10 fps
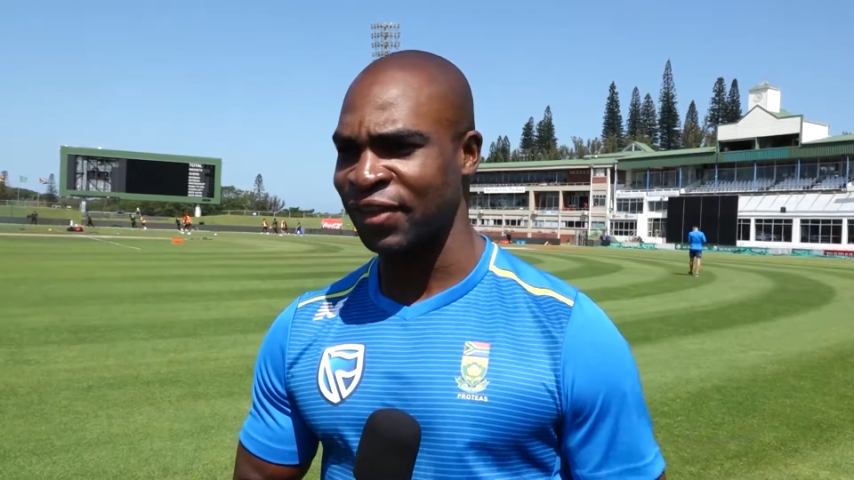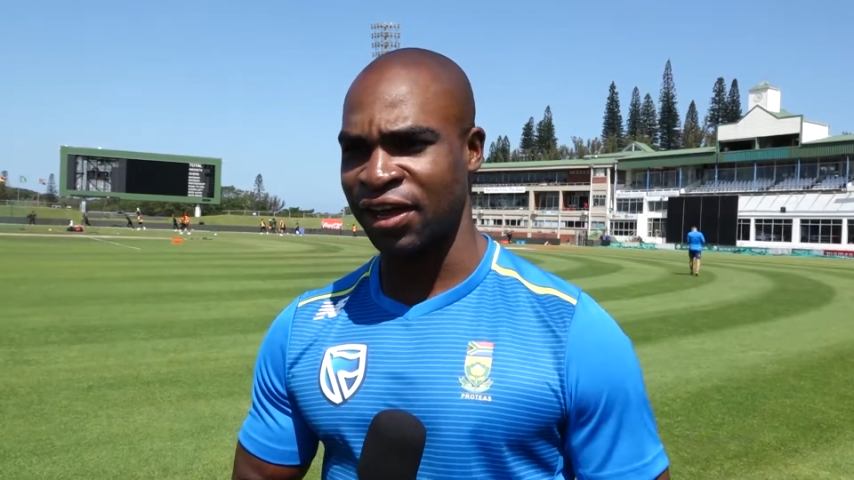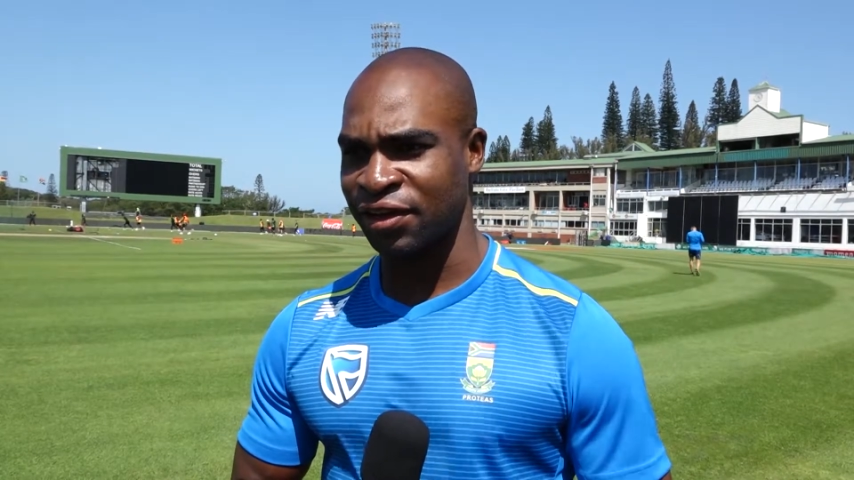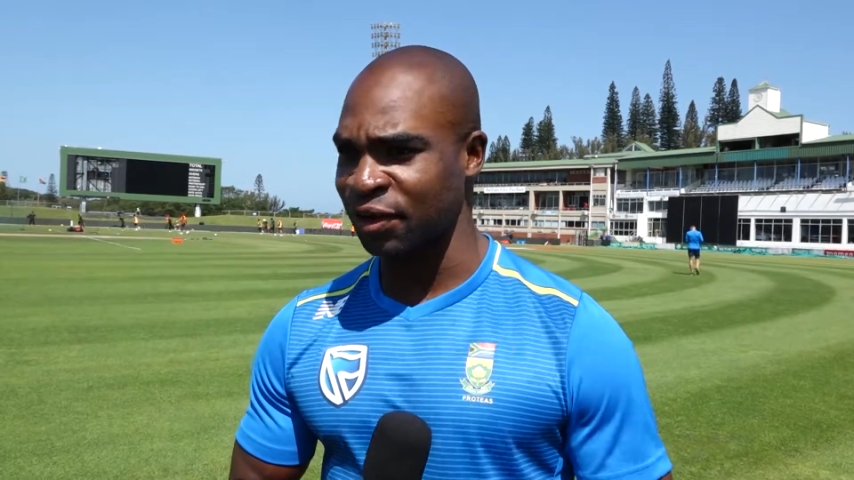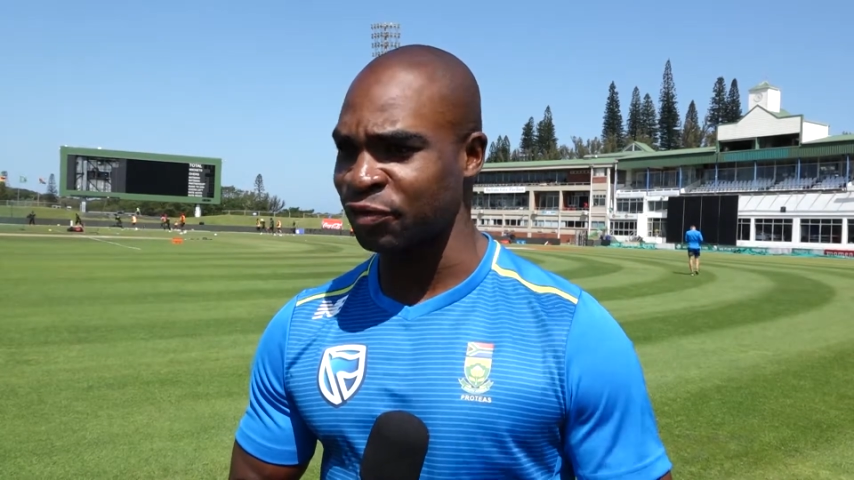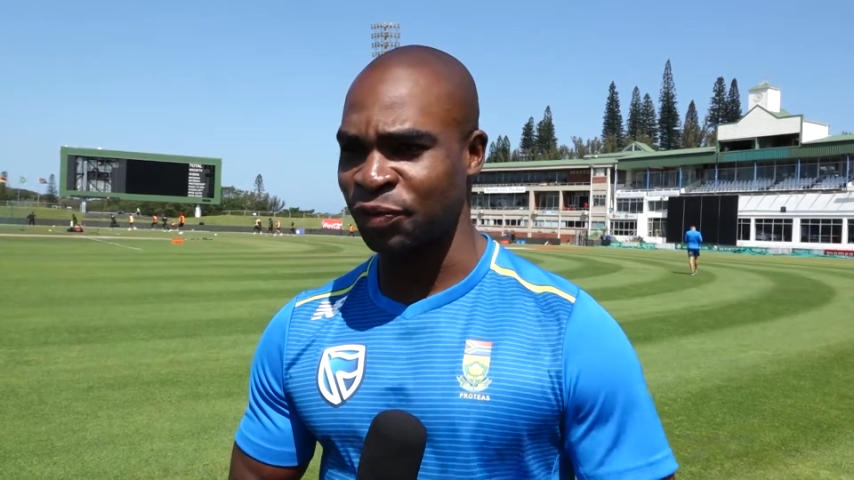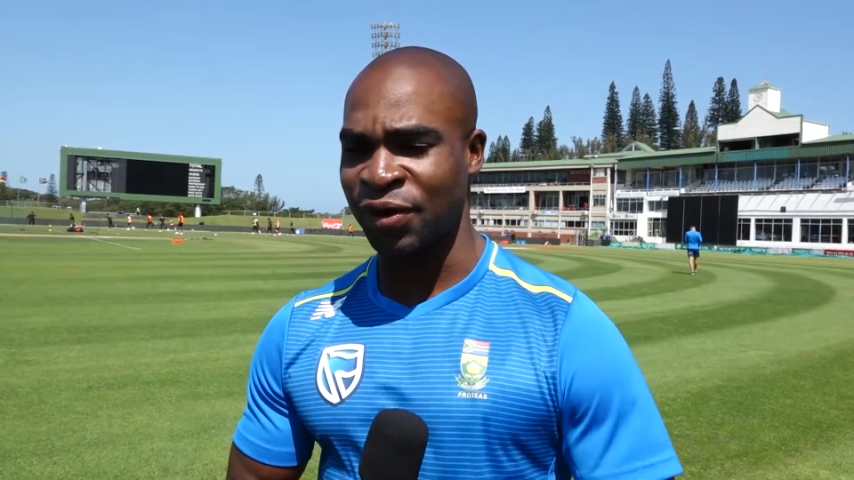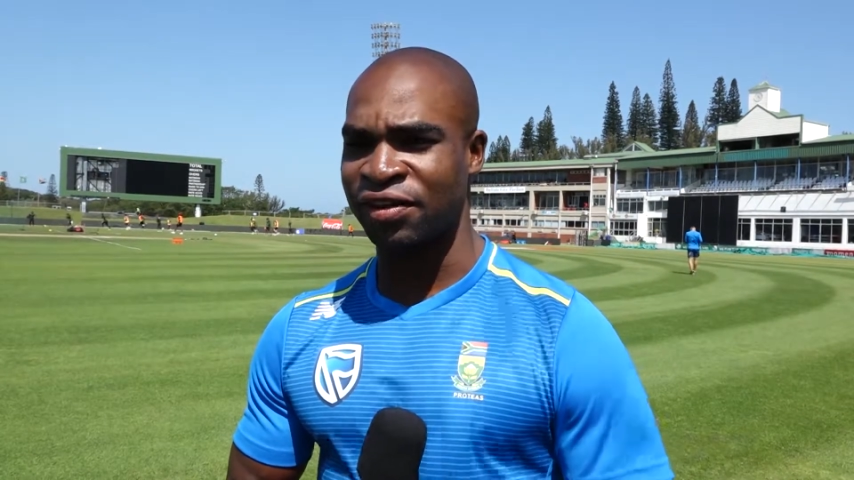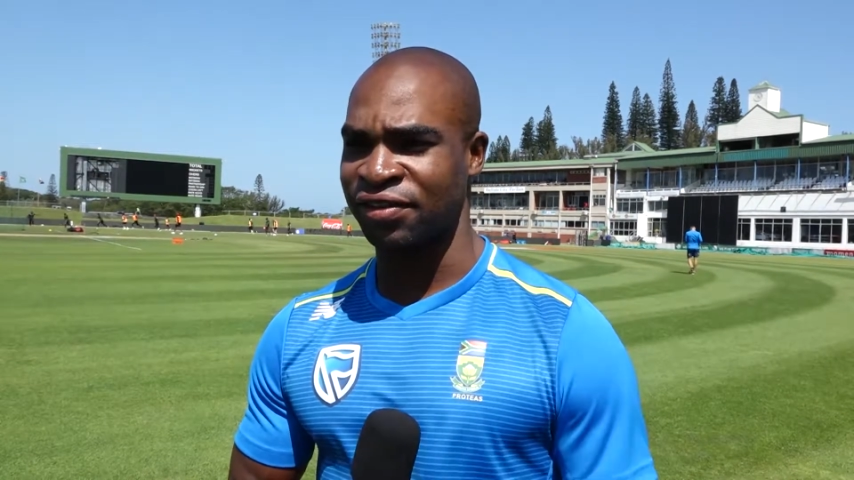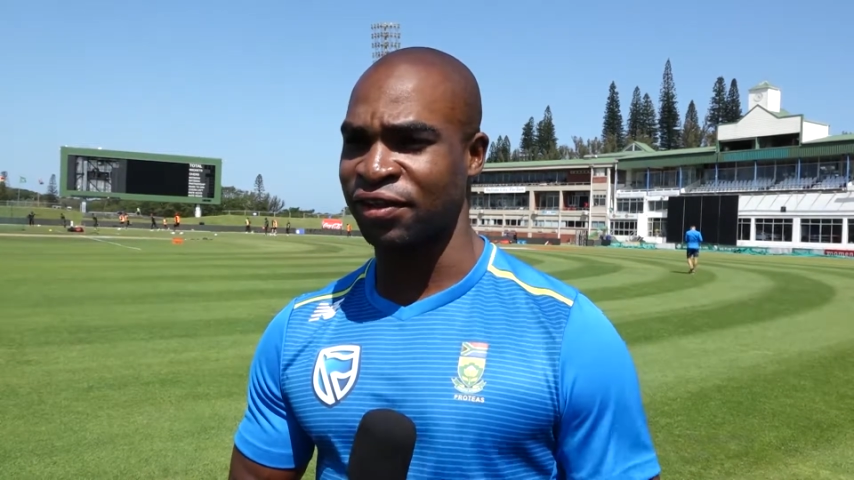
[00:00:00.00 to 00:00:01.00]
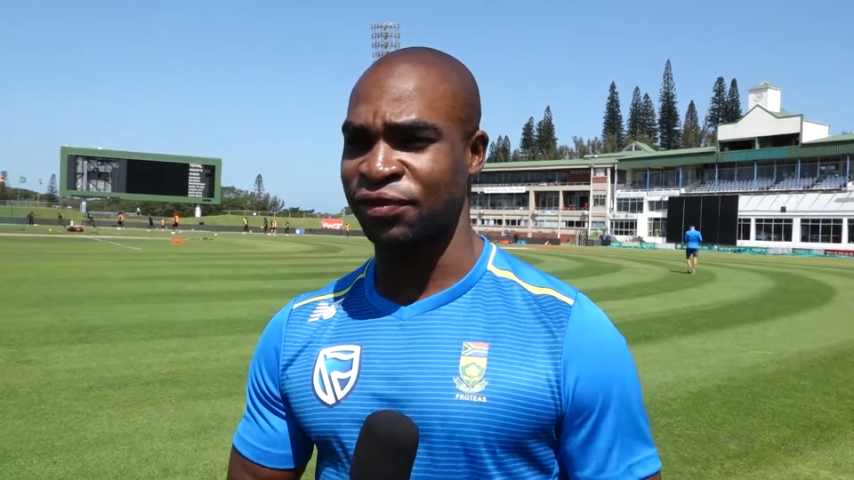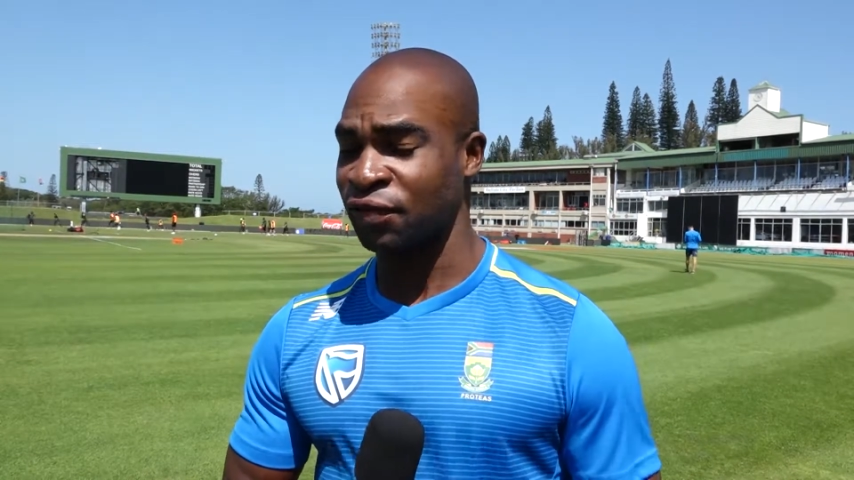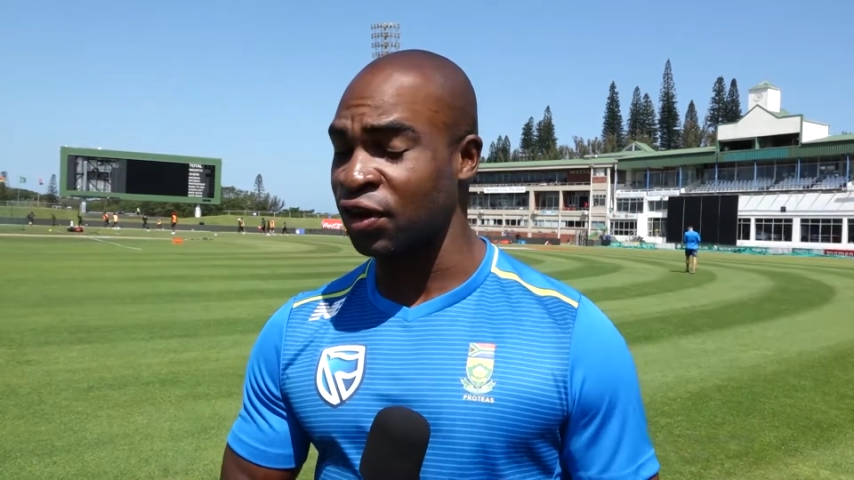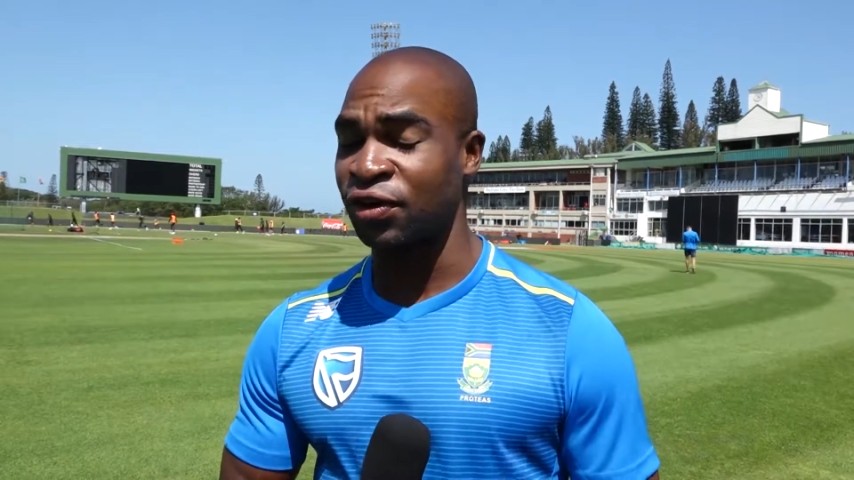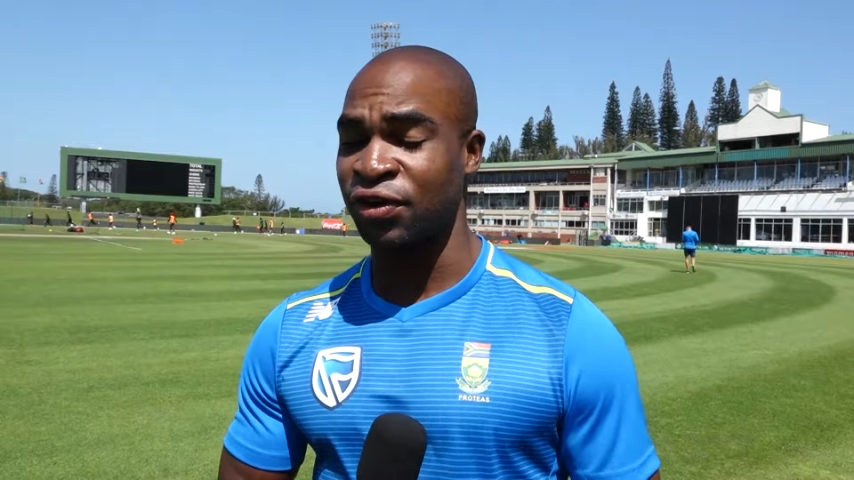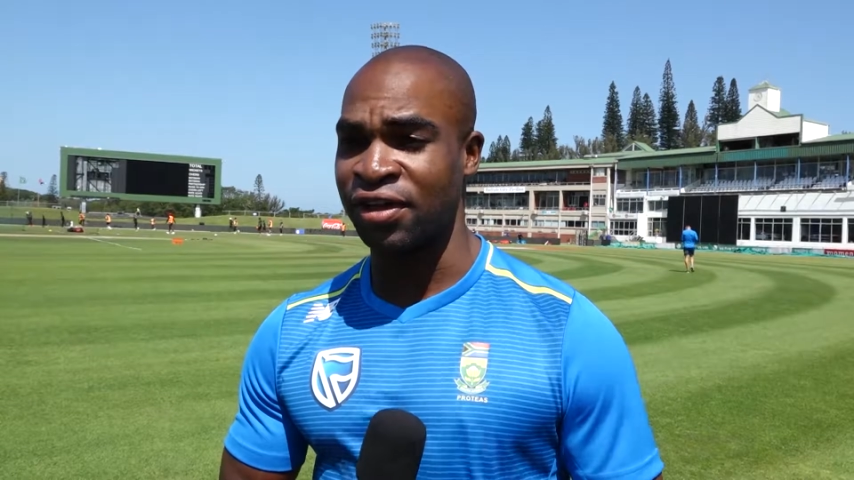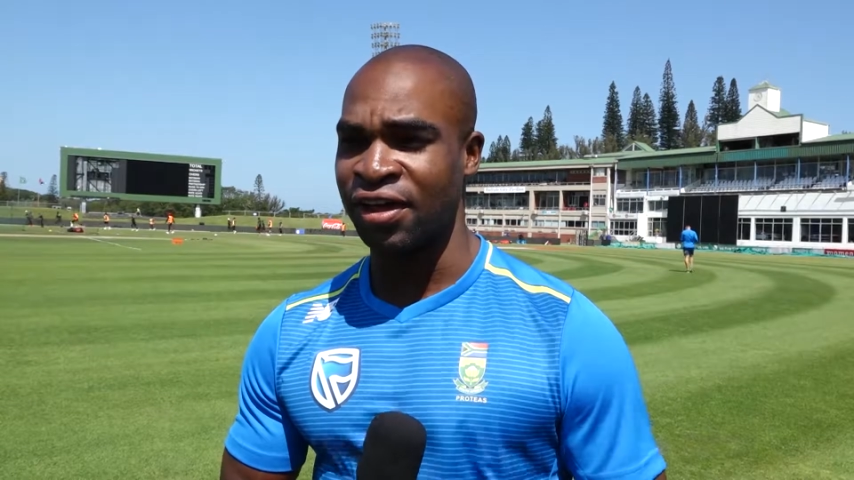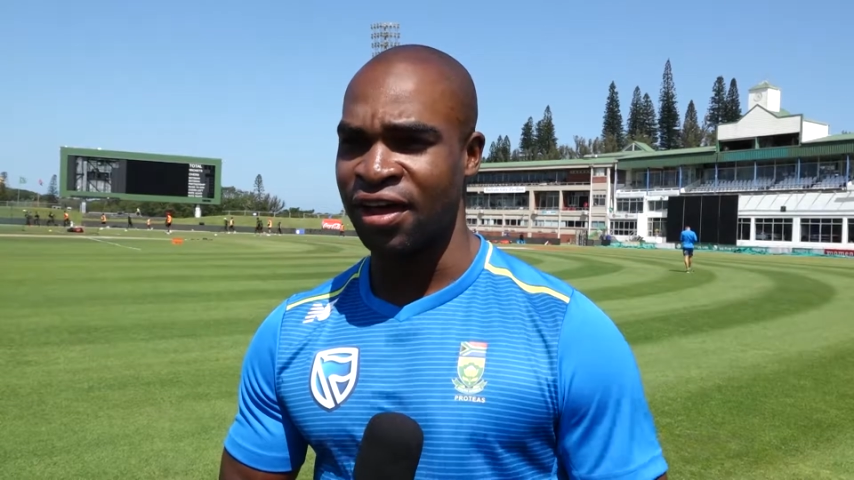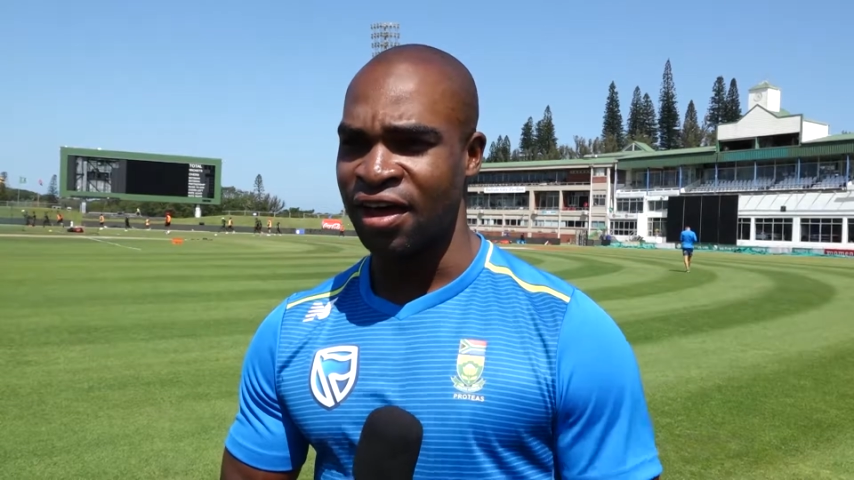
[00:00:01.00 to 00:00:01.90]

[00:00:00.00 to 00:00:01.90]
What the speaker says: I'm surprised, like, very good.